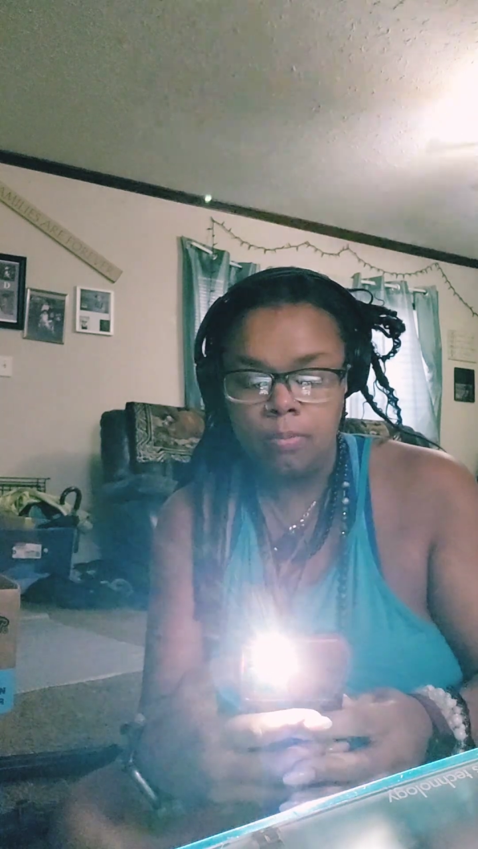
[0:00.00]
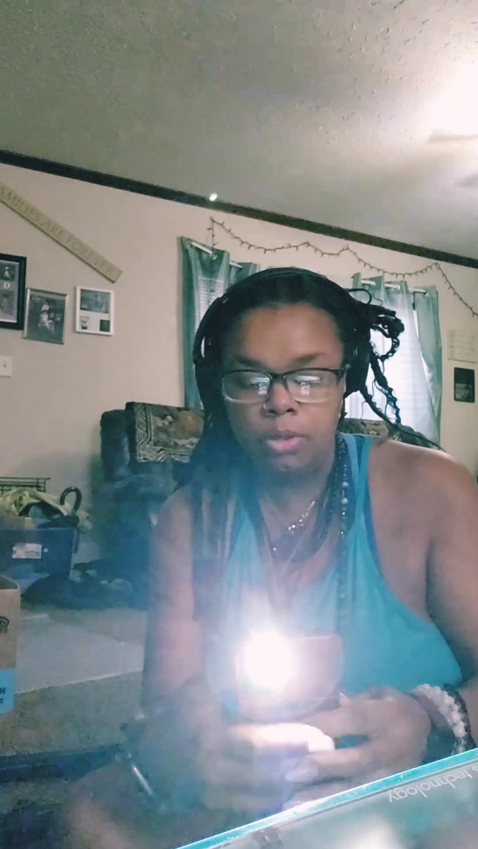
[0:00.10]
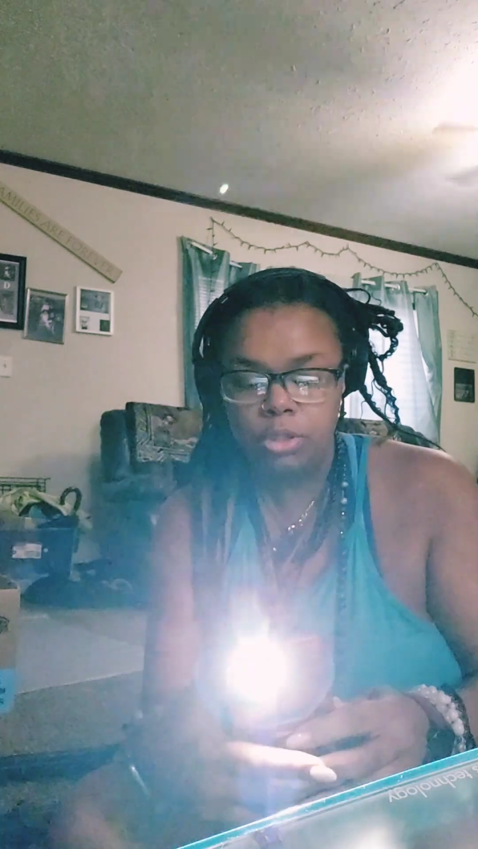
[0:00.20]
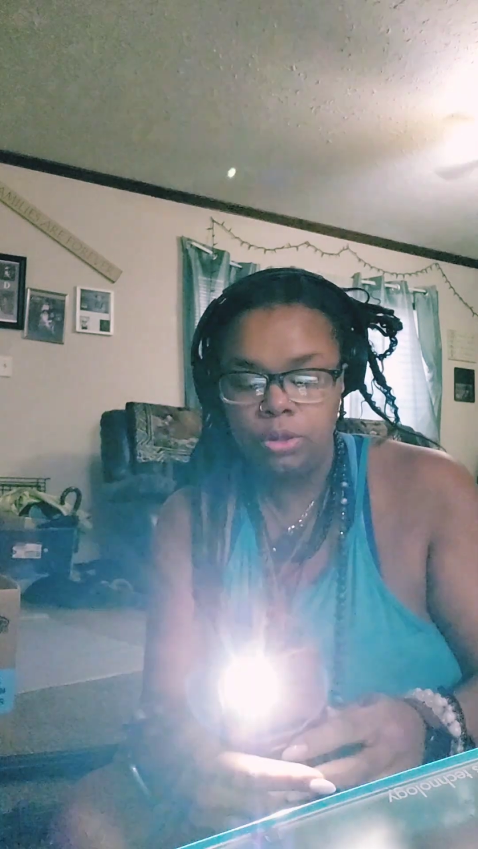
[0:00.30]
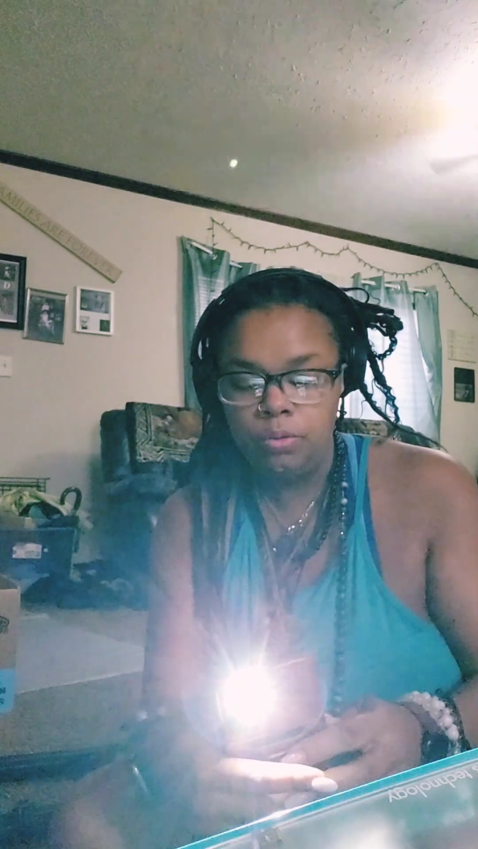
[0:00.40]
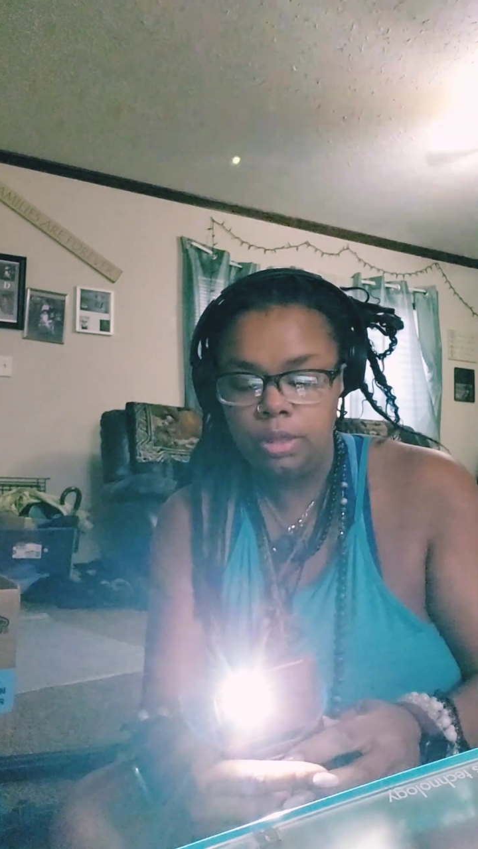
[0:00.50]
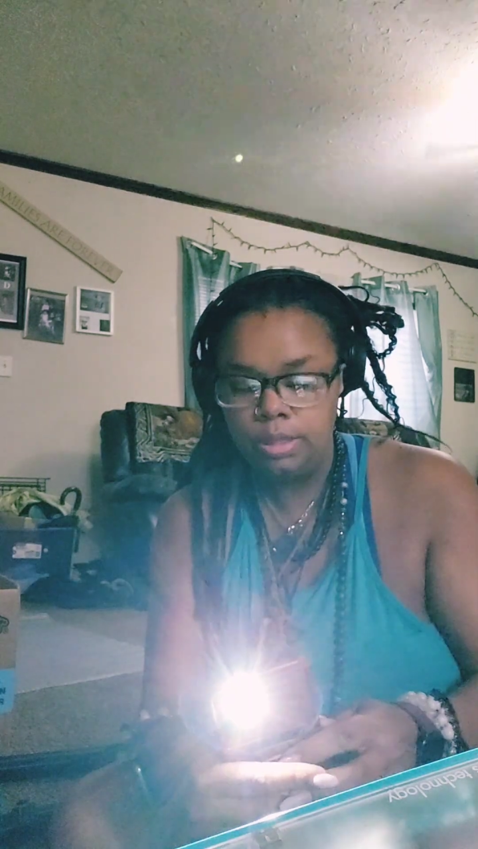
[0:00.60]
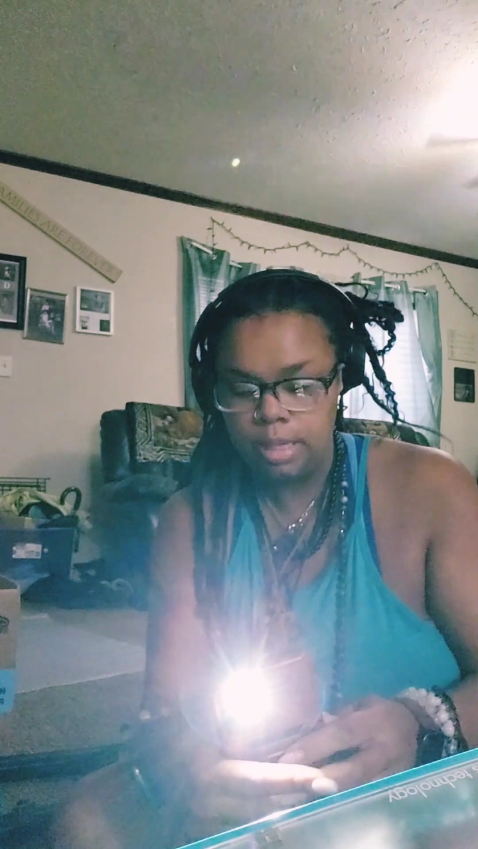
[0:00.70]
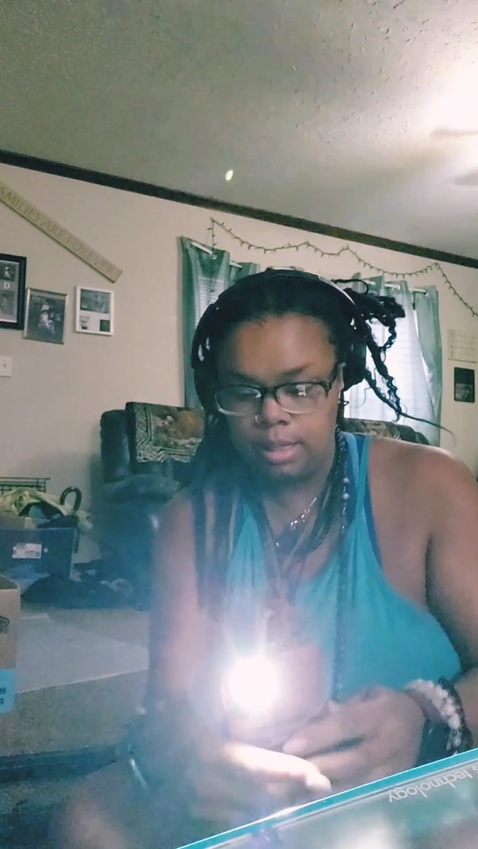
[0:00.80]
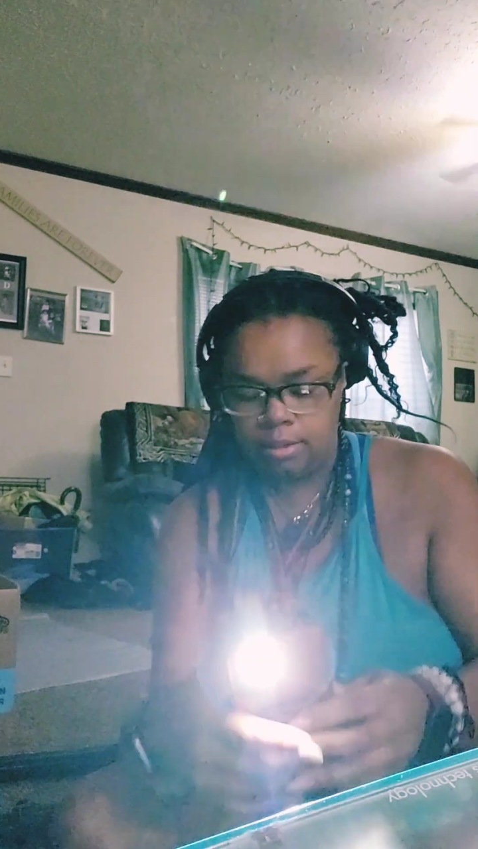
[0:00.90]
I'm going to show you in a
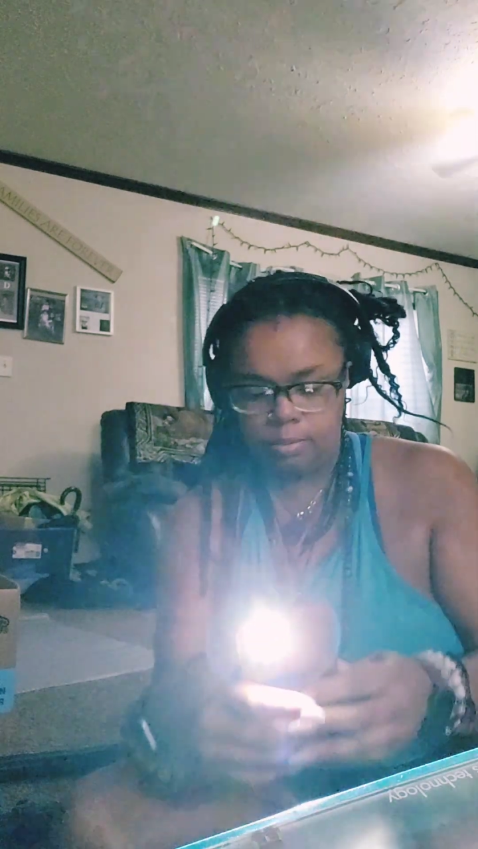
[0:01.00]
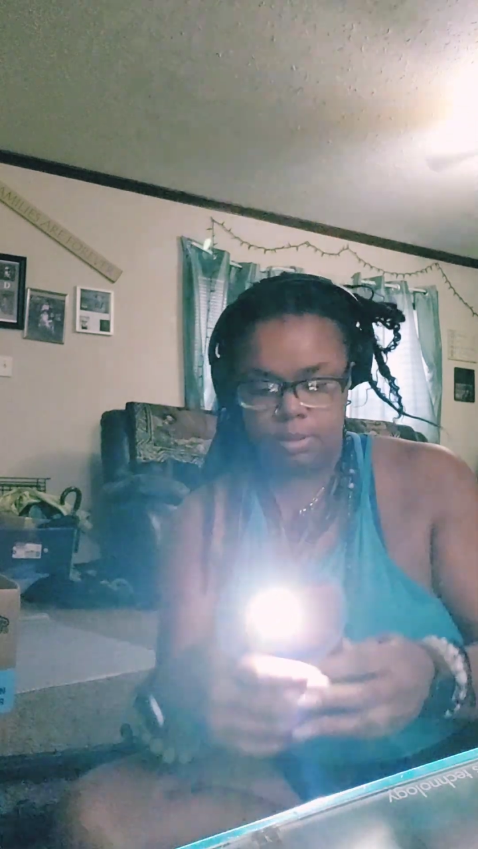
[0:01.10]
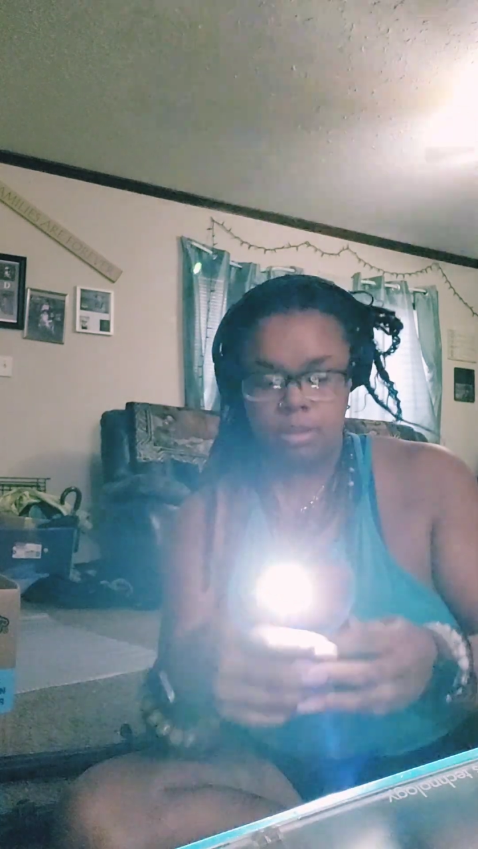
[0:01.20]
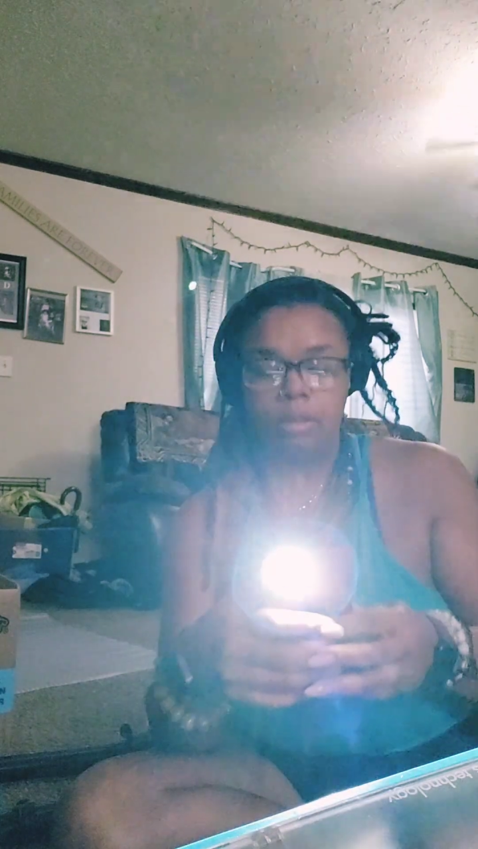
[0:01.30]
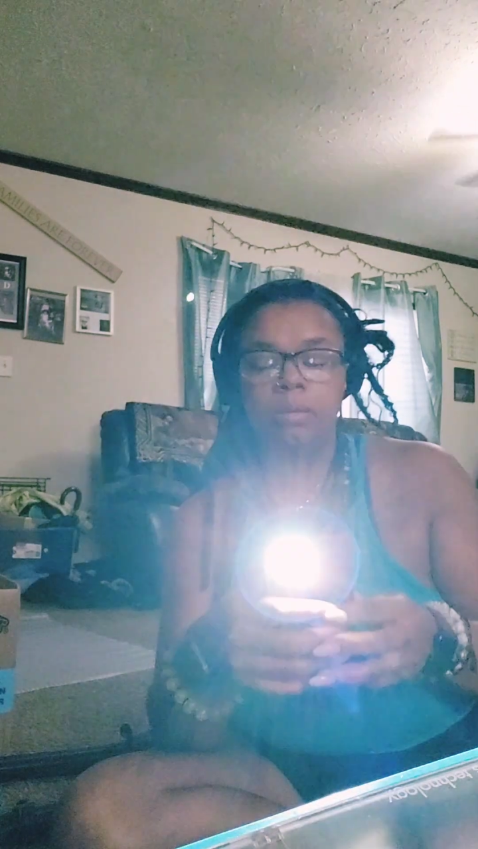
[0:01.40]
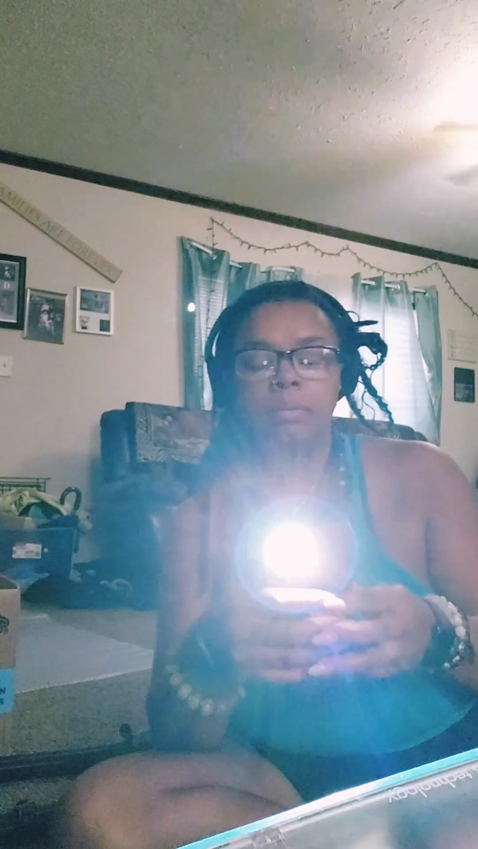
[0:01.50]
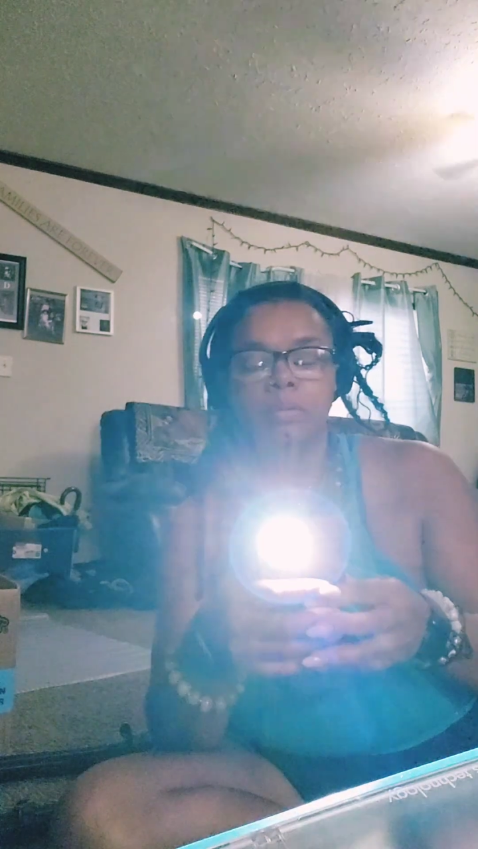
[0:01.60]
second. Let me see.